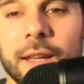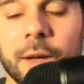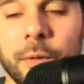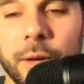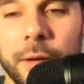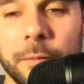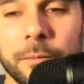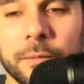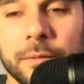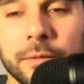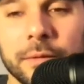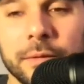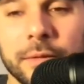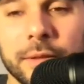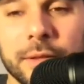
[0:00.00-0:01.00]
Well,
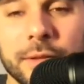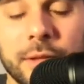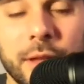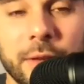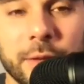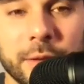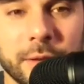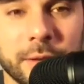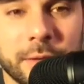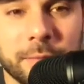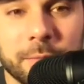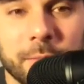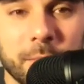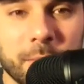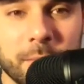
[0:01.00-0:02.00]
it's another
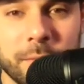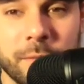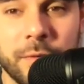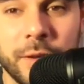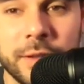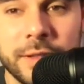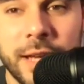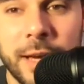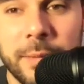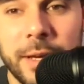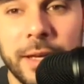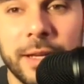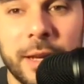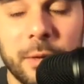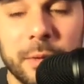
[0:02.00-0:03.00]
fun time
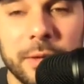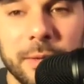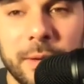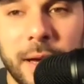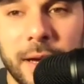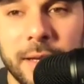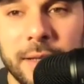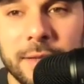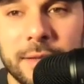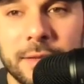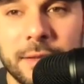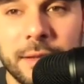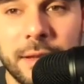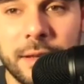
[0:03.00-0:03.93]
hanging out with you guys.